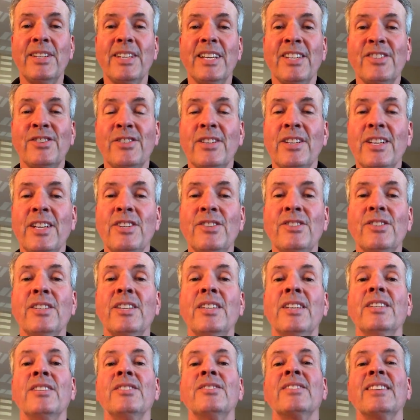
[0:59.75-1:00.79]
destination
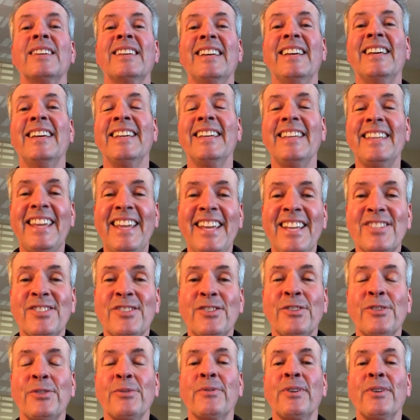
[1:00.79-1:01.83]
is, cancel the